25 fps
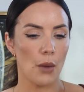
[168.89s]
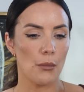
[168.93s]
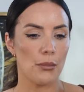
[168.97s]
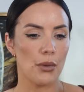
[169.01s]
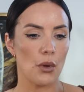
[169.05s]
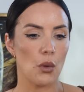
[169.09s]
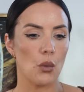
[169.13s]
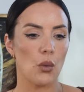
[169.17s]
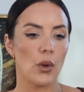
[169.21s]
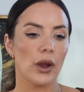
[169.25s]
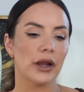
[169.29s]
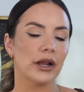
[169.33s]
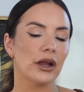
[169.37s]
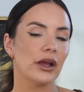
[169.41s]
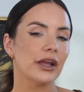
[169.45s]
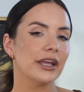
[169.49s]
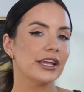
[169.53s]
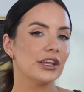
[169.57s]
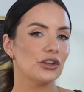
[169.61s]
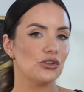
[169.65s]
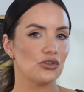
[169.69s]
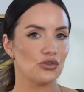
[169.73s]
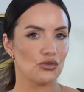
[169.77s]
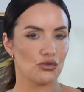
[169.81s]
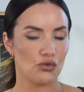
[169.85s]
But when I
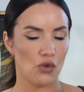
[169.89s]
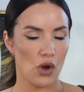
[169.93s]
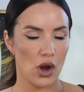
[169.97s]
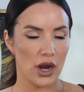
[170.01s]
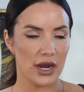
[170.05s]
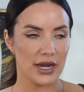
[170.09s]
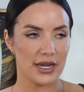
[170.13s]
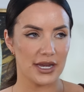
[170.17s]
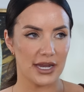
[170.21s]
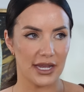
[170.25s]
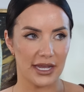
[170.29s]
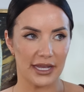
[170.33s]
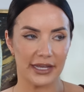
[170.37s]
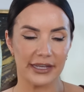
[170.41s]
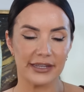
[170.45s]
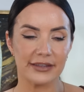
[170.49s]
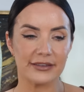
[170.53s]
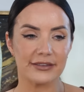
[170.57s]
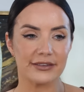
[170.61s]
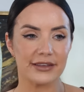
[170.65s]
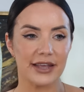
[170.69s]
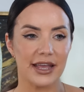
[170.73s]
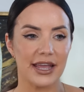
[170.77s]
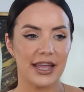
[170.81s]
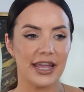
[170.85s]
had tried
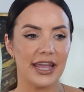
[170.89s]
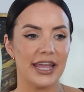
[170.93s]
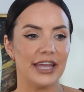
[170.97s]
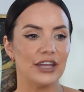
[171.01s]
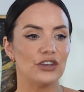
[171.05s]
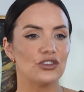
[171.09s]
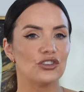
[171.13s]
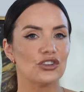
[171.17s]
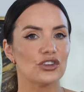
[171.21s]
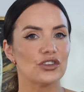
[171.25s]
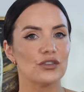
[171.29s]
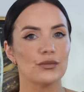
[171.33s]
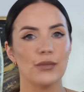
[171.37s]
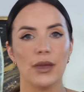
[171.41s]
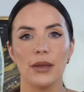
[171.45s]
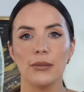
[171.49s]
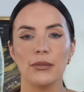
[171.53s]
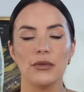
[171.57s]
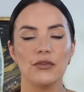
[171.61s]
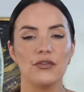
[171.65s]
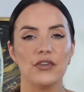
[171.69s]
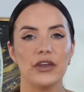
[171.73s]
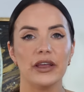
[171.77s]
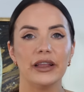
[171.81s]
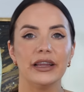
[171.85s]
it, it just made
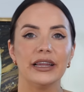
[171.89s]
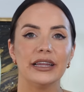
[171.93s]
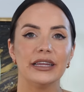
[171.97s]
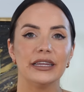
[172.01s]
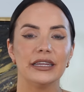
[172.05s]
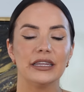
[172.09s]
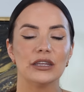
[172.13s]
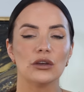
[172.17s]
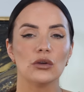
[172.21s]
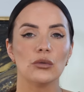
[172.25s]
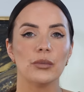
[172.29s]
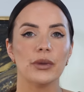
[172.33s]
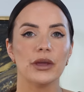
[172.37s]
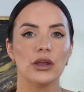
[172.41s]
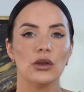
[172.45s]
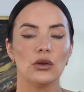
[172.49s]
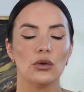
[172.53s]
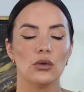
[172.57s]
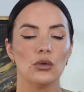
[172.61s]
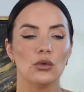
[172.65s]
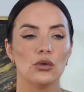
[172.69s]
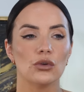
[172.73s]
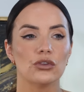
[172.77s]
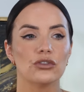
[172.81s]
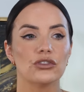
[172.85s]
me feel a little bit
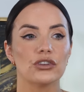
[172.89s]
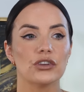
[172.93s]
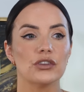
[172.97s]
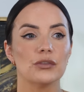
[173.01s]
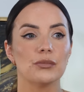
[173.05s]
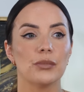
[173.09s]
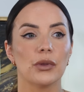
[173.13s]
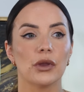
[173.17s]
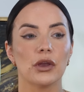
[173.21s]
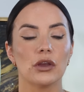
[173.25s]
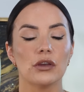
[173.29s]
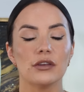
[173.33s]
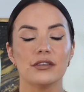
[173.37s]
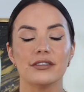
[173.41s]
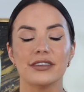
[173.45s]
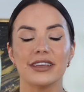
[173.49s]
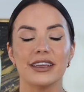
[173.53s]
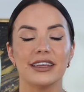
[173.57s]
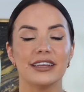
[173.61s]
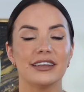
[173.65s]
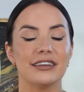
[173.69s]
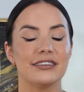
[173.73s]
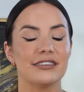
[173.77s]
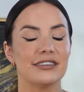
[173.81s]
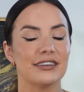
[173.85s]
nauseous because
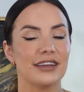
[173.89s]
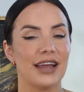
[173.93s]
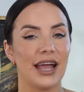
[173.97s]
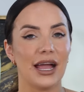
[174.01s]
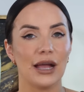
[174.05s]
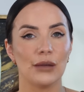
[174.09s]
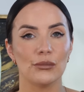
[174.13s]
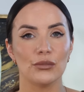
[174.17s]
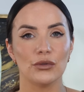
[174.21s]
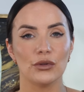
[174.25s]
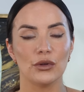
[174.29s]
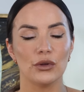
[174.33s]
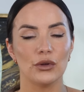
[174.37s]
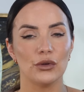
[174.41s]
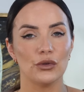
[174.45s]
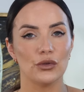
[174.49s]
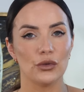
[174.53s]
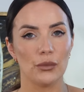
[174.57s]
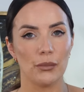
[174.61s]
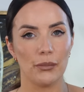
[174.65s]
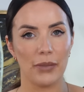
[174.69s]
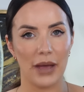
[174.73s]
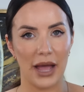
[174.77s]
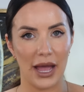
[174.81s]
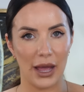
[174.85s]
it is an
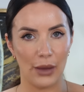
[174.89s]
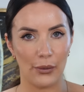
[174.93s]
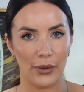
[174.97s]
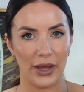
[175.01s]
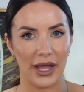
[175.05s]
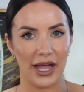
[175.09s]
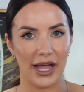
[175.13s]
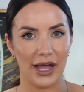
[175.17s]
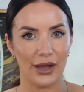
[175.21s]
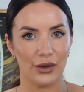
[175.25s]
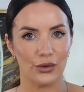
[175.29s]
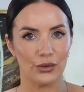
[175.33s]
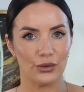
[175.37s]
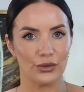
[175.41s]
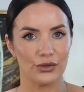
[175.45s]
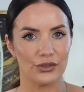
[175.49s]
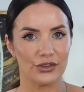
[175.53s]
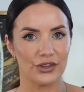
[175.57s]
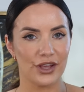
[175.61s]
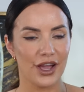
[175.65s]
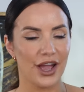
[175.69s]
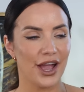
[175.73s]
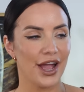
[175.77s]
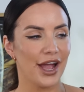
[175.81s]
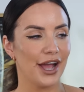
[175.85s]
absolute powerhouse.